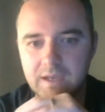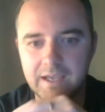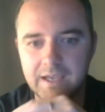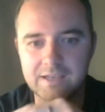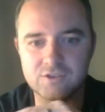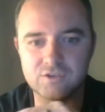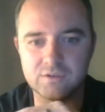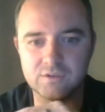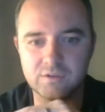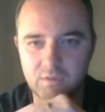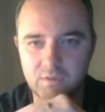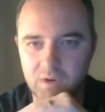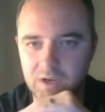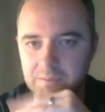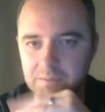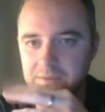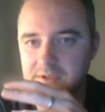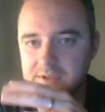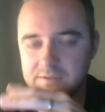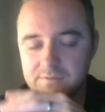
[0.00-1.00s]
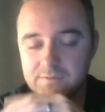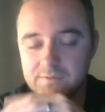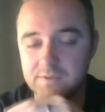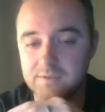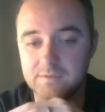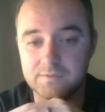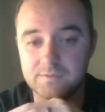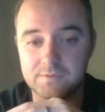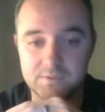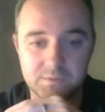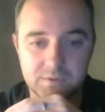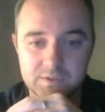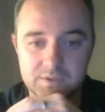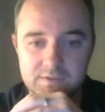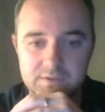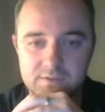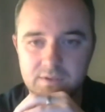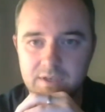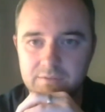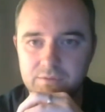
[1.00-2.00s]
entry requirements if, if you want
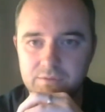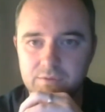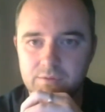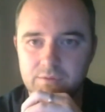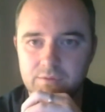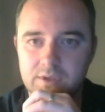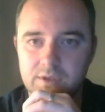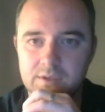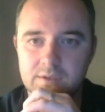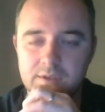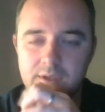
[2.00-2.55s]
to do level three.